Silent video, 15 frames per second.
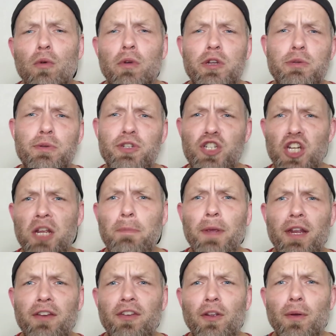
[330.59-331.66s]
which was
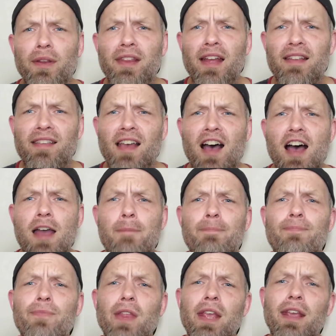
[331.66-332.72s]
GP2 at that
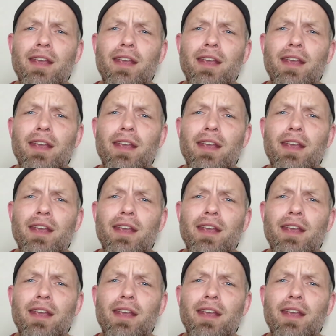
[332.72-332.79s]
time.